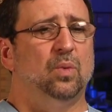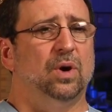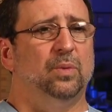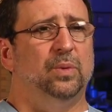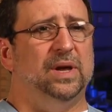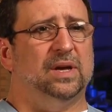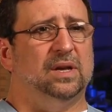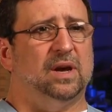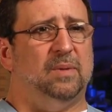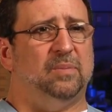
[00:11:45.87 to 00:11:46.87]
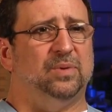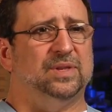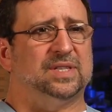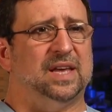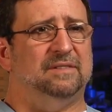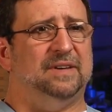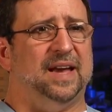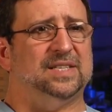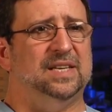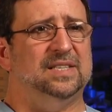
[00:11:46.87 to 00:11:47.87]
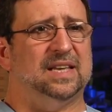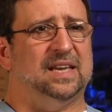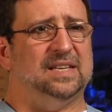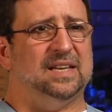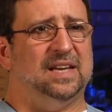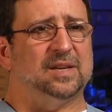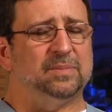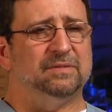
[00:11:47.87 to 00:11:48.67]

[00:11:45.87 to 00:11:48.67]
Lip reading: where we could come up with a set of vaccines they could take to